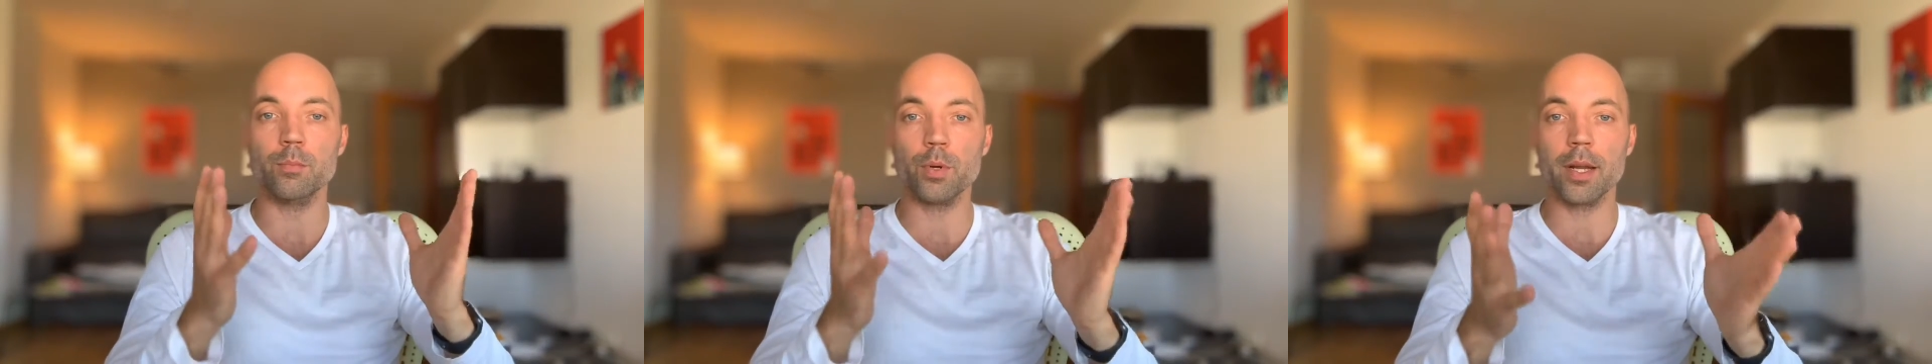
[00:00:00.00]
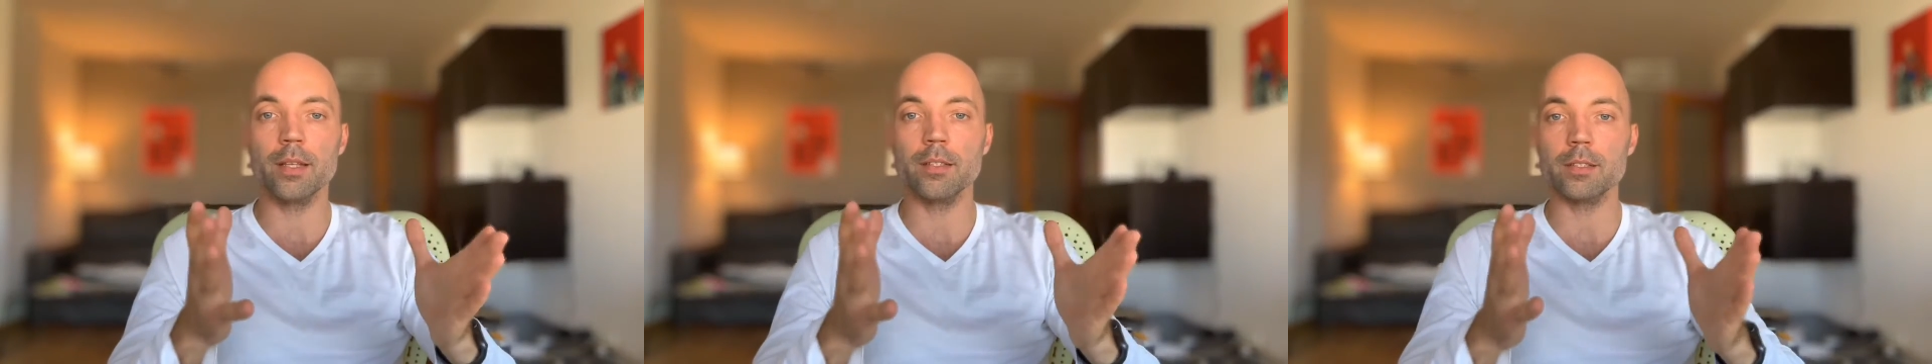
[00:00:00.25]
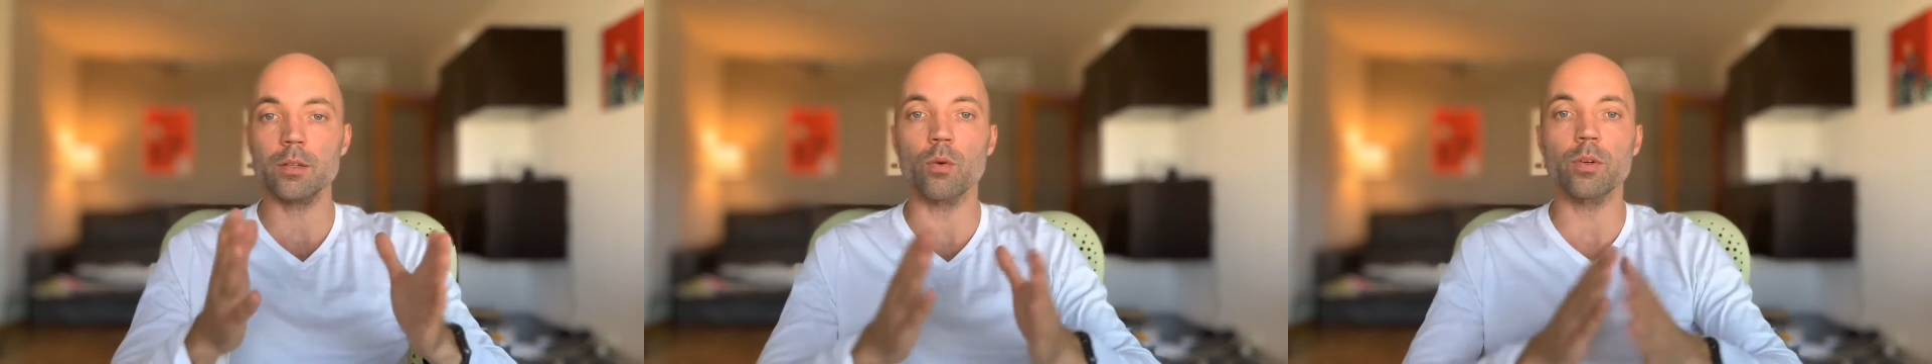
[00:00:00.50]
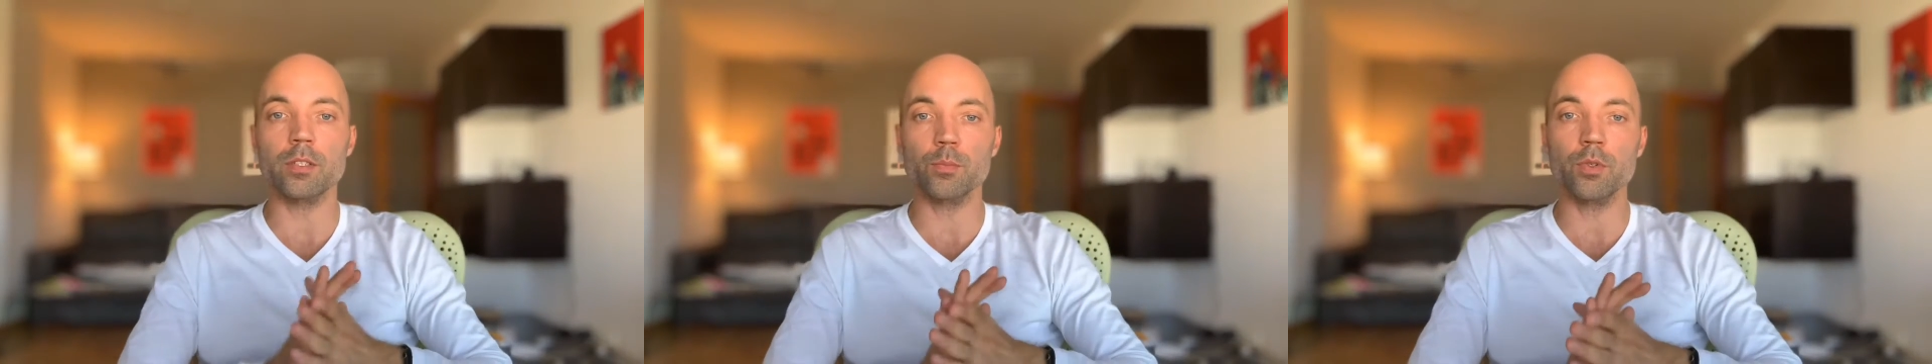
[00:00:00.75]
brains or
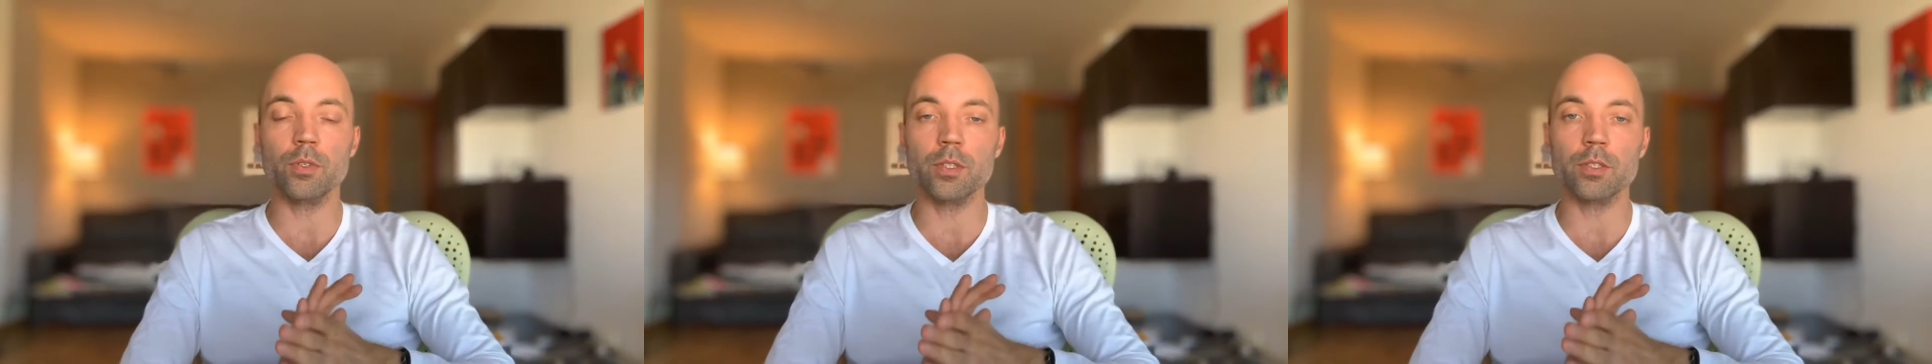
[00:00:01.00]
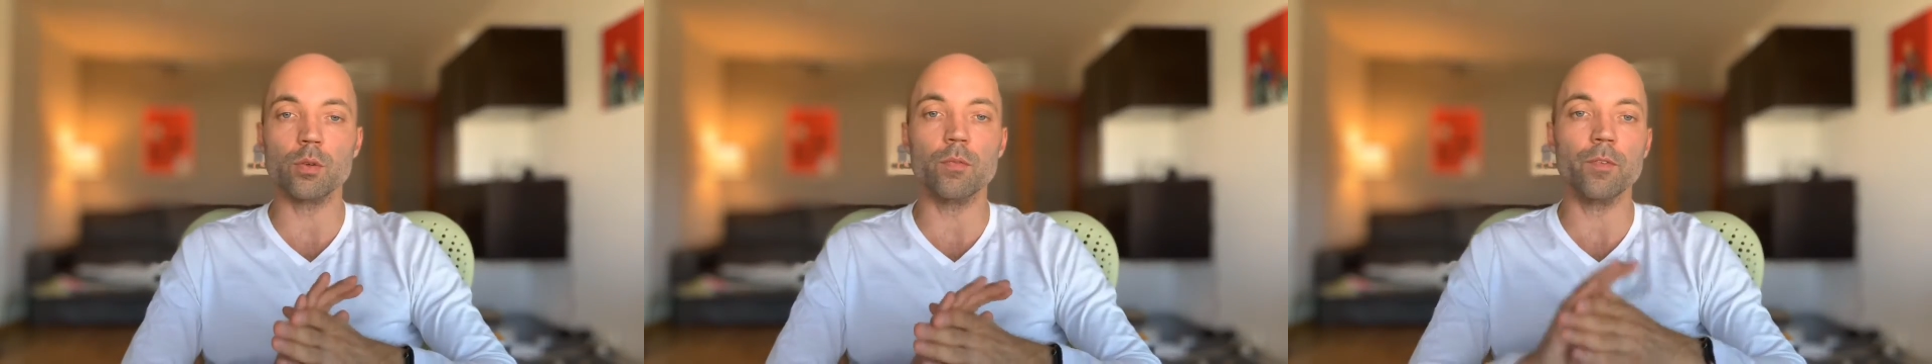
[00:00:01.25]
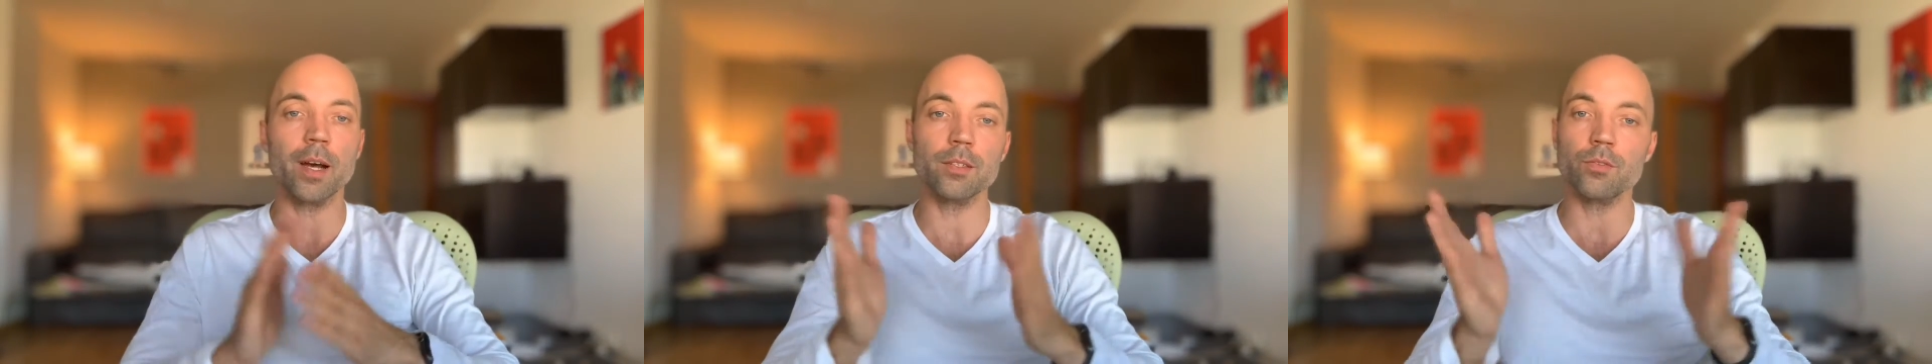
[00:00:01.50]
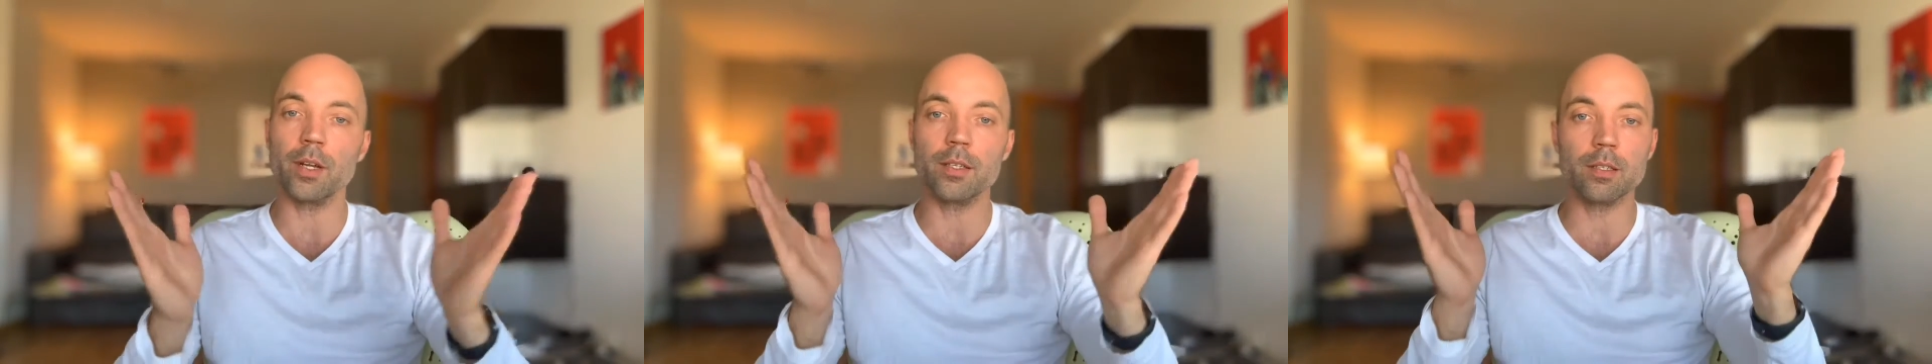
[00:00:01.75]
experience or
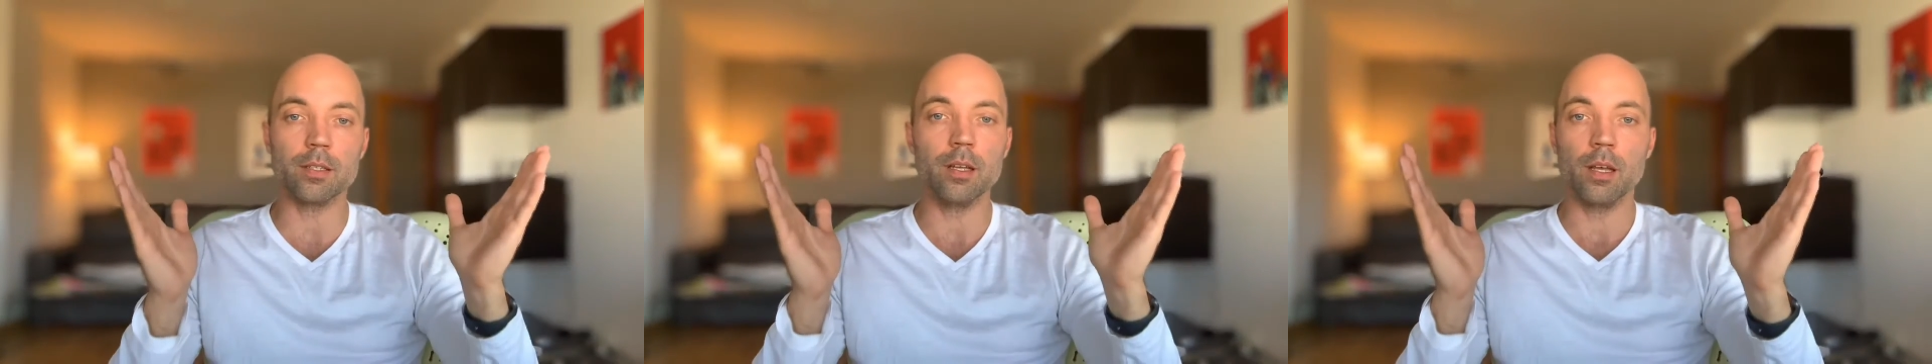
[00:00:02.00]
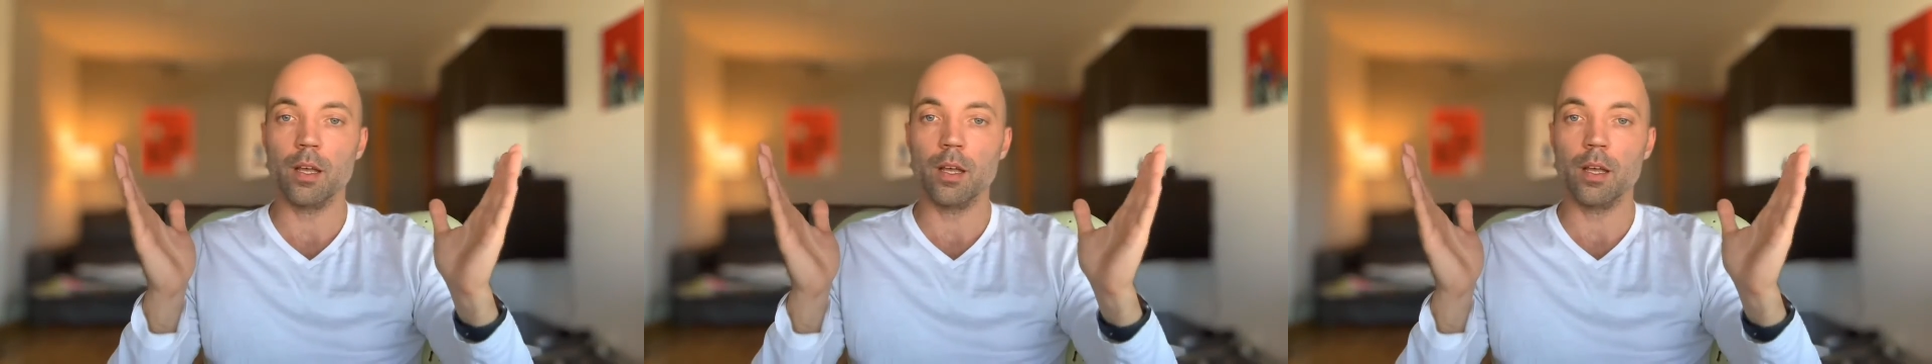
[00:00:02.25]
fundraising